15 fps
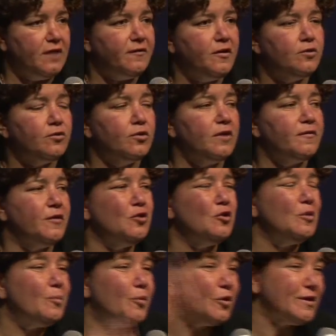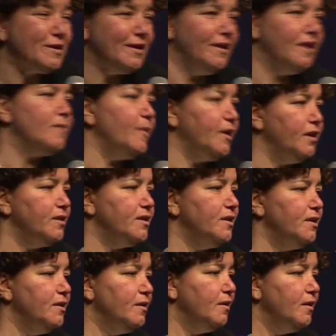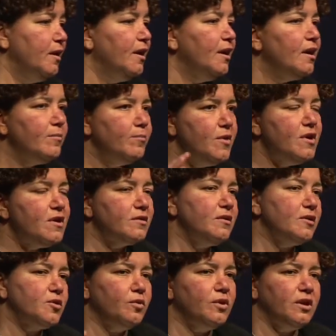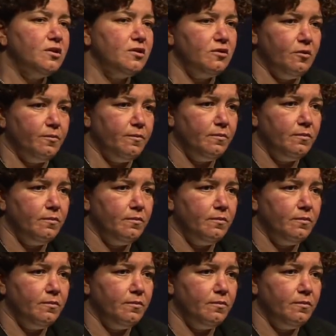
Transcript: If you, if you impose the death penalty, murders will not stop.